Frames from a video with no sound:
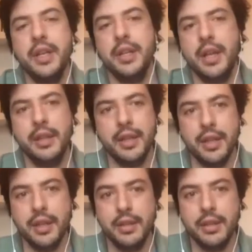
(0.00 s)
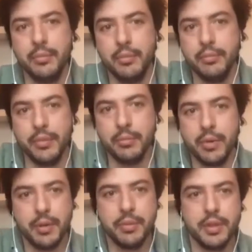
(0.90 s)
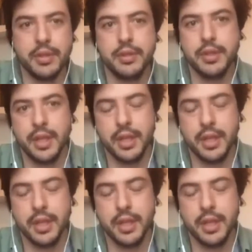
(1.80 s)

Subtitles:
that the onboarding process